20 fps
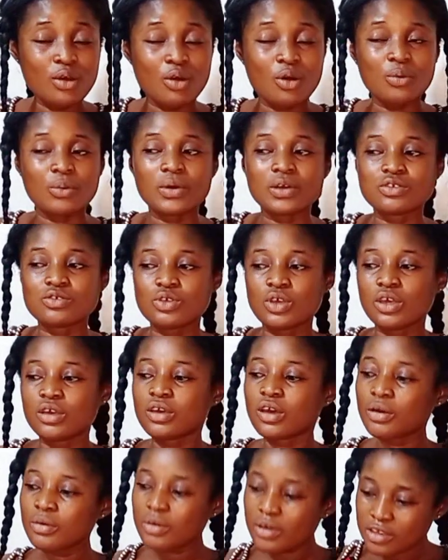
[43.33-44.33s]
All right, so
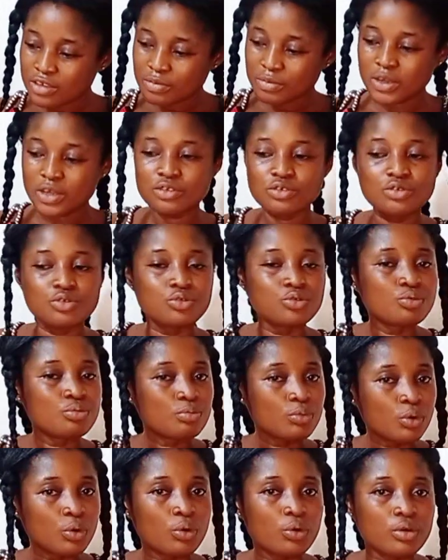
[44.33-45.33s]
encourage me to
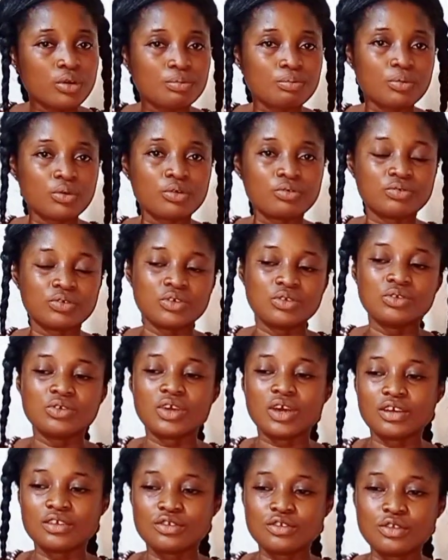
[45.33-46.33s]
do more and more for you
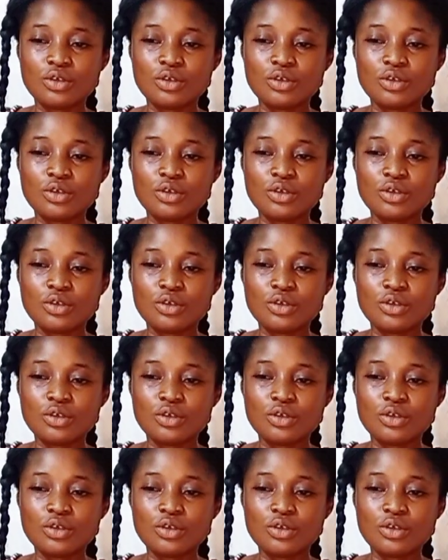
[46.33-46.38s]
guys.